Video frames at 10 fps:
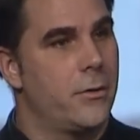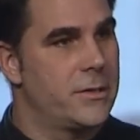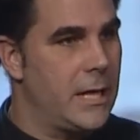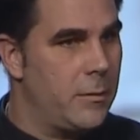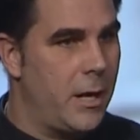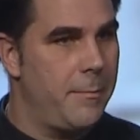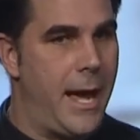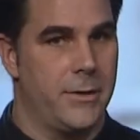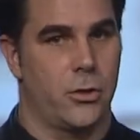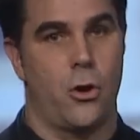celebrate
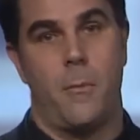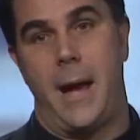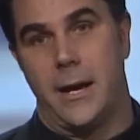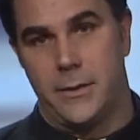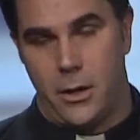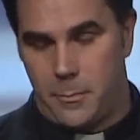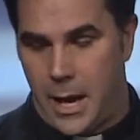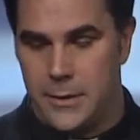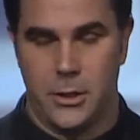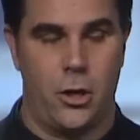Mass or go back there
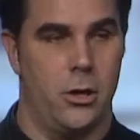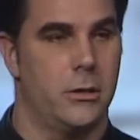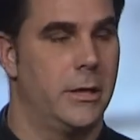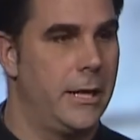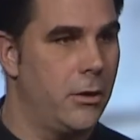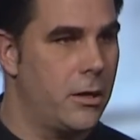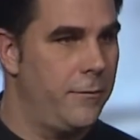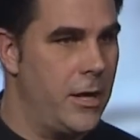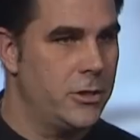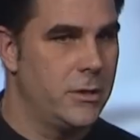behind the curtain and hear
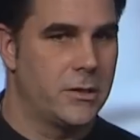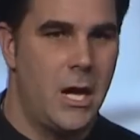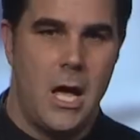confessions,